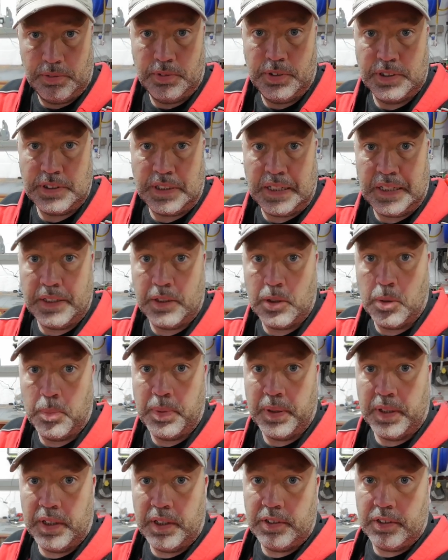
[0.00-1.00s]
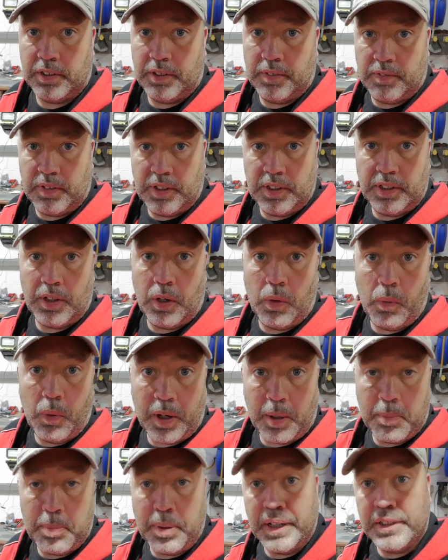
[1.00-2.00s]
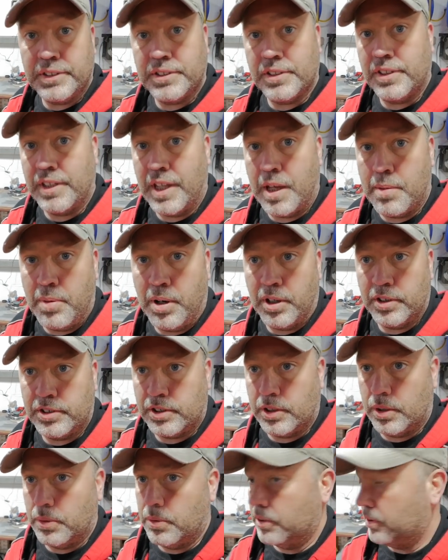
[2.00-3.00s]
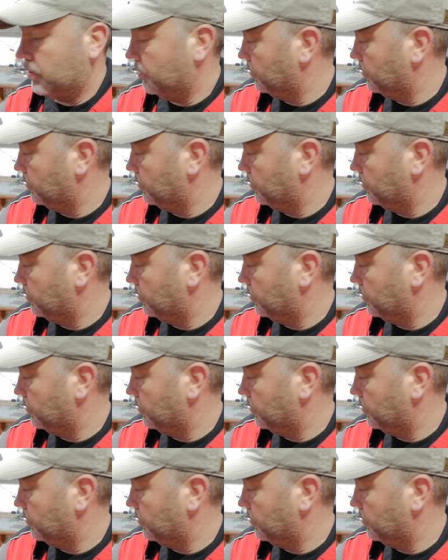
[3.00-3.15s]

there's a link up here to the video where I painted the MR2 and